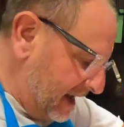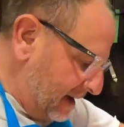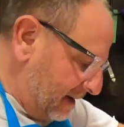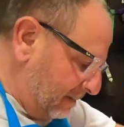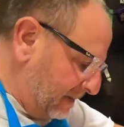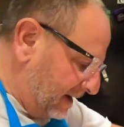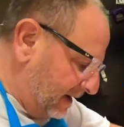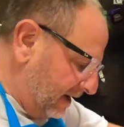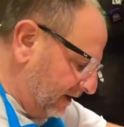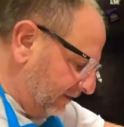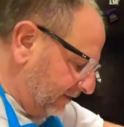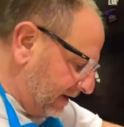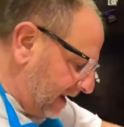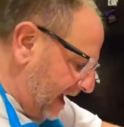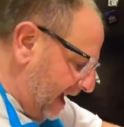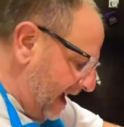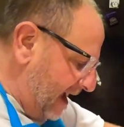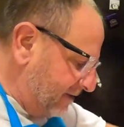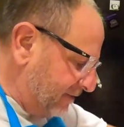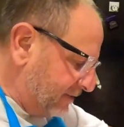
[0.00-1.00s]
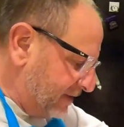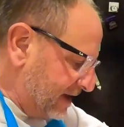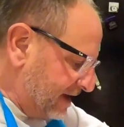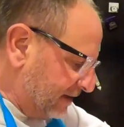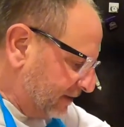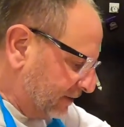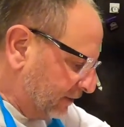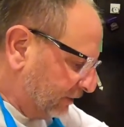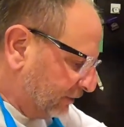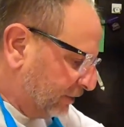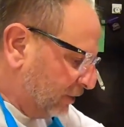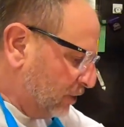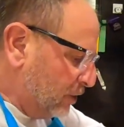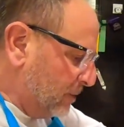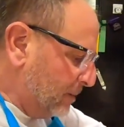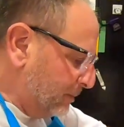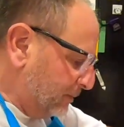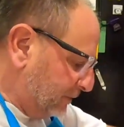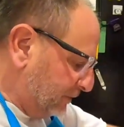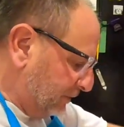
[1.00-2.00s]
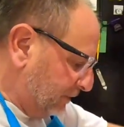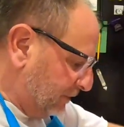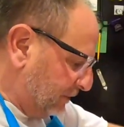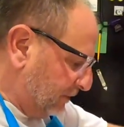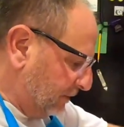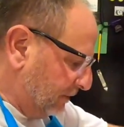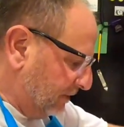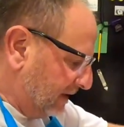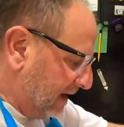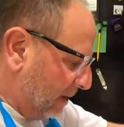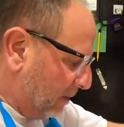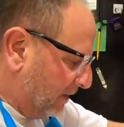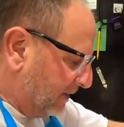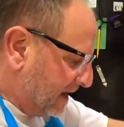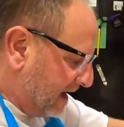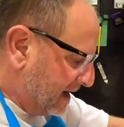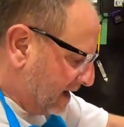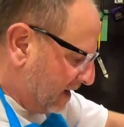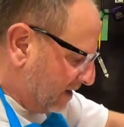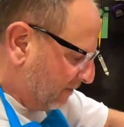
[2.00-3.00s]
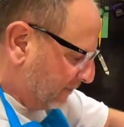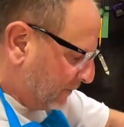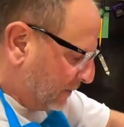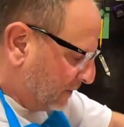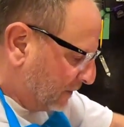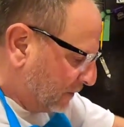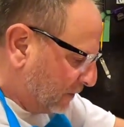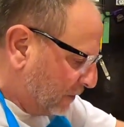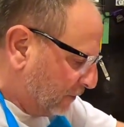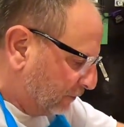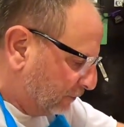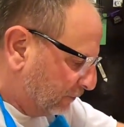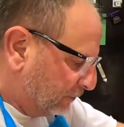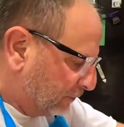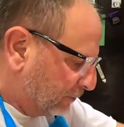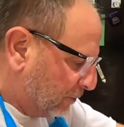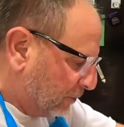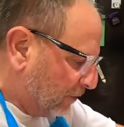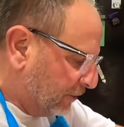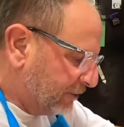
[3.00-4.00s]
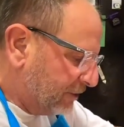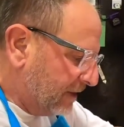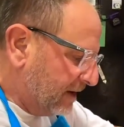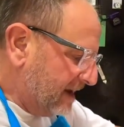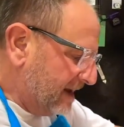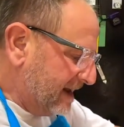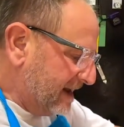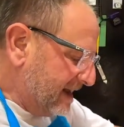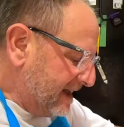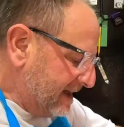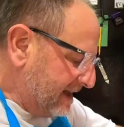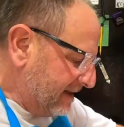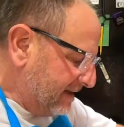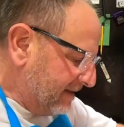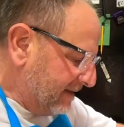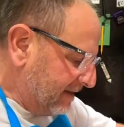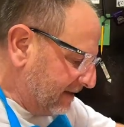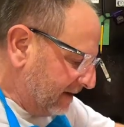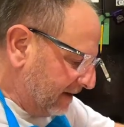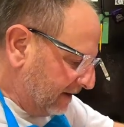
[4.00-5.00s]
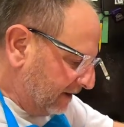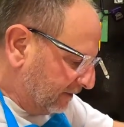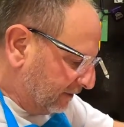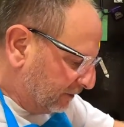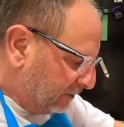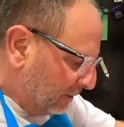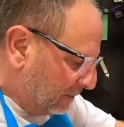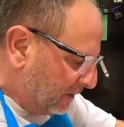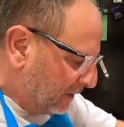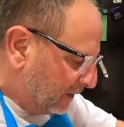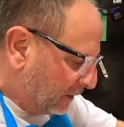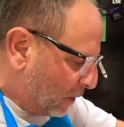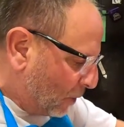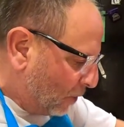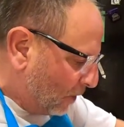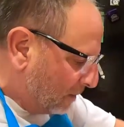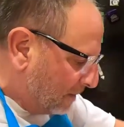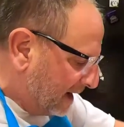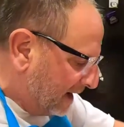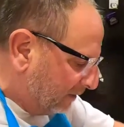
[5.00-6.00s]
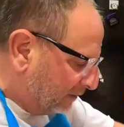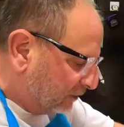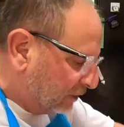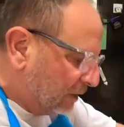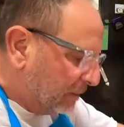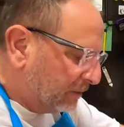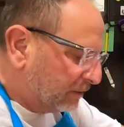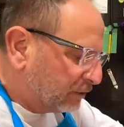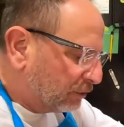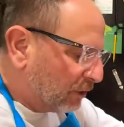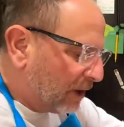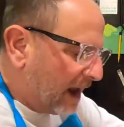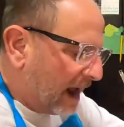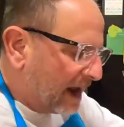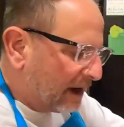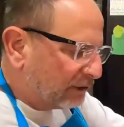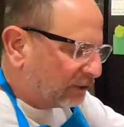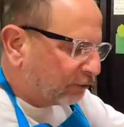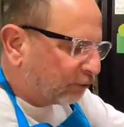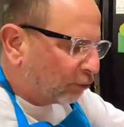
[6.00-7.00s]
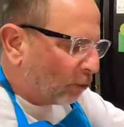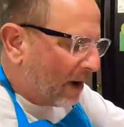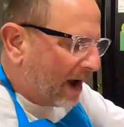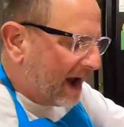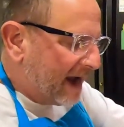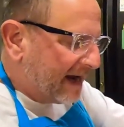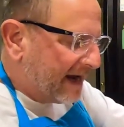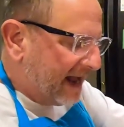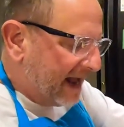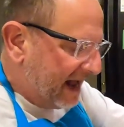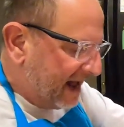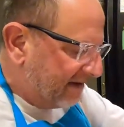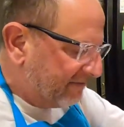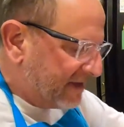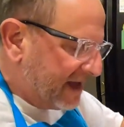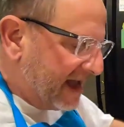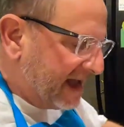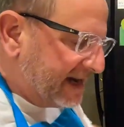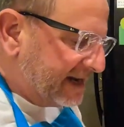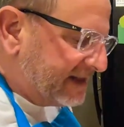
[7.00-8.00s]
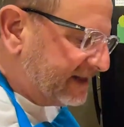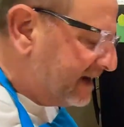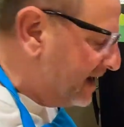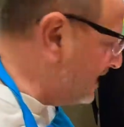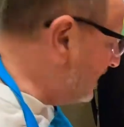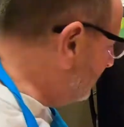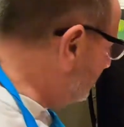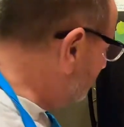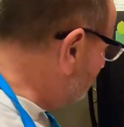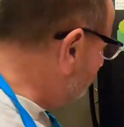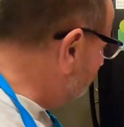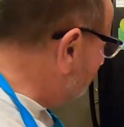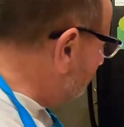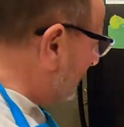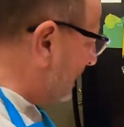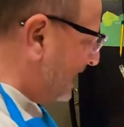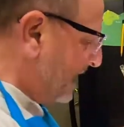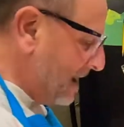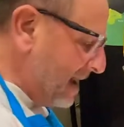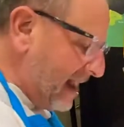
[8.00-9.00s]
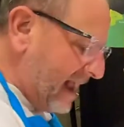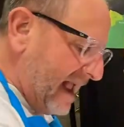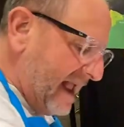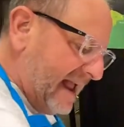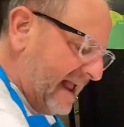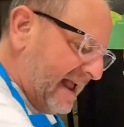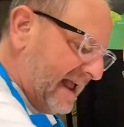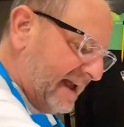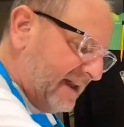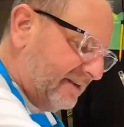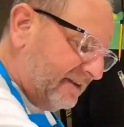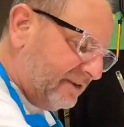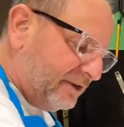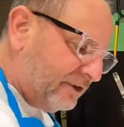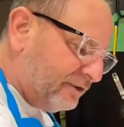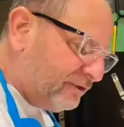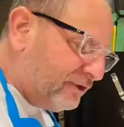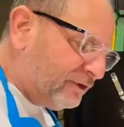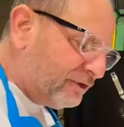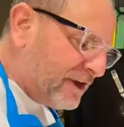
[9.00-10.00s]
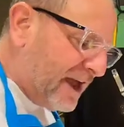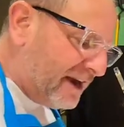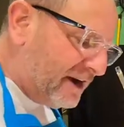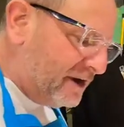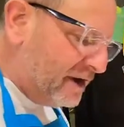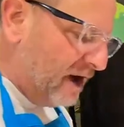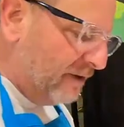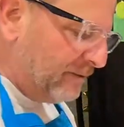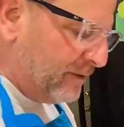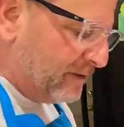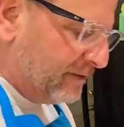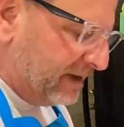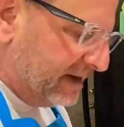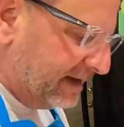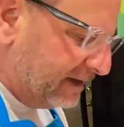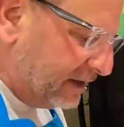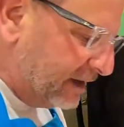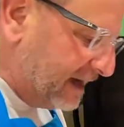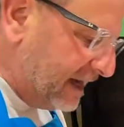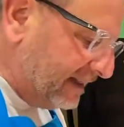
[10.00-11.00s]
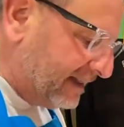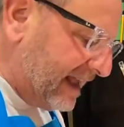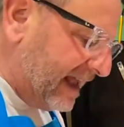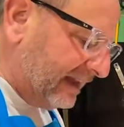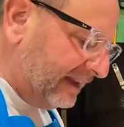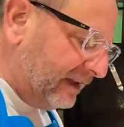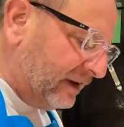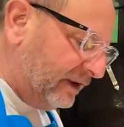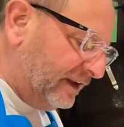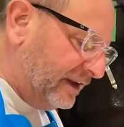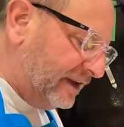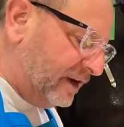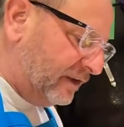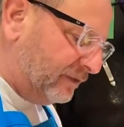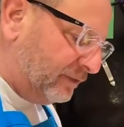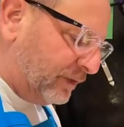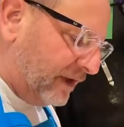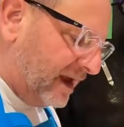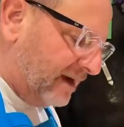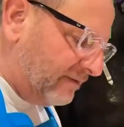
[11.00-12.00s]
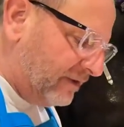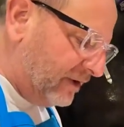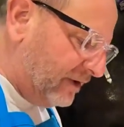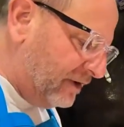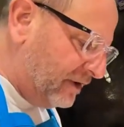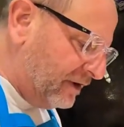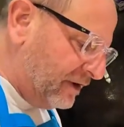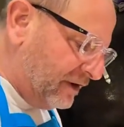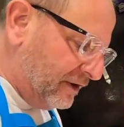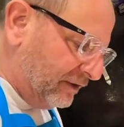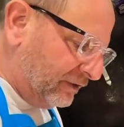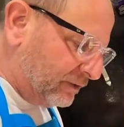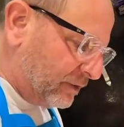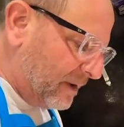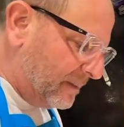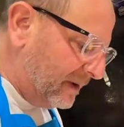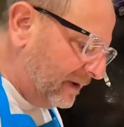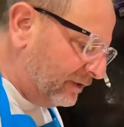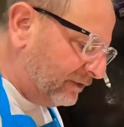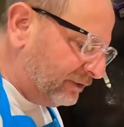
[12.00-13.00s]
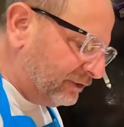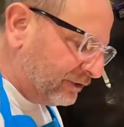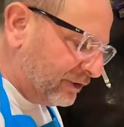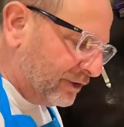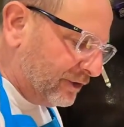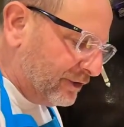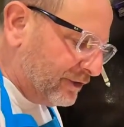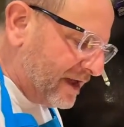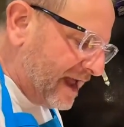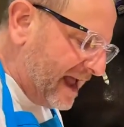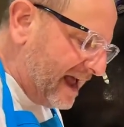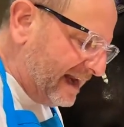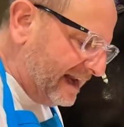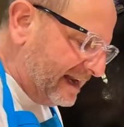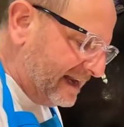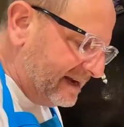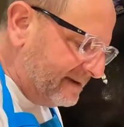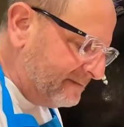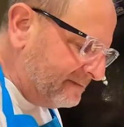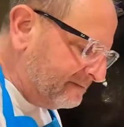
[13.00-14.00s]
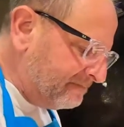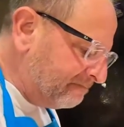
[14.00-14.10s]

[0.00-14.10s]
because I think the soups that when they come from the grocery stores, some of the gourmet soups try to have that in there. And there's just not enough of it. You get that little hint of flavor. So I'm going to stir that in.